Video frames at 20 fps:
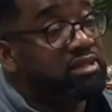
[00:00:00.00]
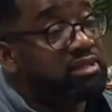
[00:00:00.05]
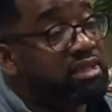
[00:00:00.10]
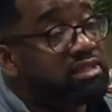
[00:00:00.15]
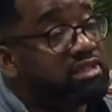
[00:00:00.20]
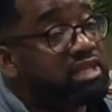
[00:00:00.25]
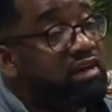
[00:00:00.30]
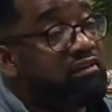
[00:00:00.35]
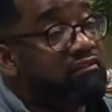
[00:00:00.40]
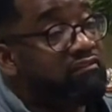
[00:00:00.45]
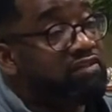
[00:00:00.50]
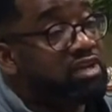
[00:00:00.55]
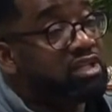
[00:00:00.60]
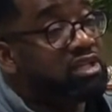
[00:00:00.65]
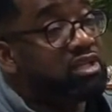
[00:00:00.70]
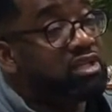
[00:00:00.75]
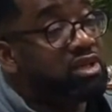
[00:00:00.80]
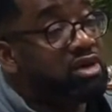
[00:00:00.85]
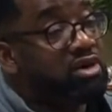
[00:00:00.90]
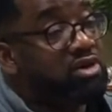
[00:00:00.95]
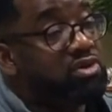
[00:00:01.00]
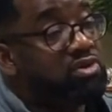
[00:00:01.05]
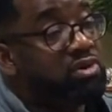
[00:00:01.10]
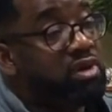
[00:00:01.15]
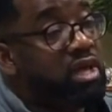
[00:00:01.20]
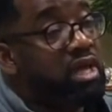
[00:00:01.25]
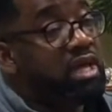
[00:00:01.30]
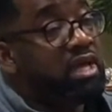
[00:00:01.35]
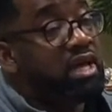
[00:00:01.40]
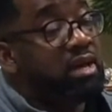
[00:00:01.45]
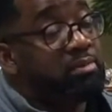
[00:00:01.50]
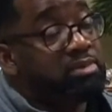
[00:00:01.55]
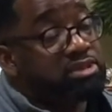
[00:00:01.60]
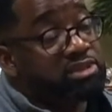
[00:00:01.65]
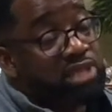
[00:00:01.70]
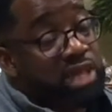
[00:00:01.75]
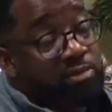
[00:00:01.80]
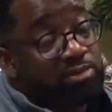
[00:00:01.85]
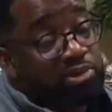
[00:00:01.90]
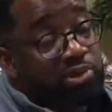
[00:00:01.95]
Since I feel alone, I'm going to
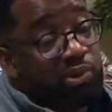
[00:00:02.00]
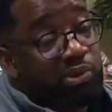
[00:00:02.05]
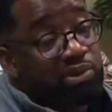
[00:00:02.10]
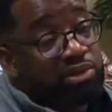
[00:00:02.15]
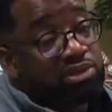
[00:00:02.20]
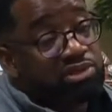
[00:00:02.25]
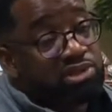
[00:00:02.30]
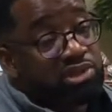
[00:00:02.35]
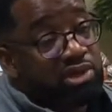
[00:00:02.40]
stop going to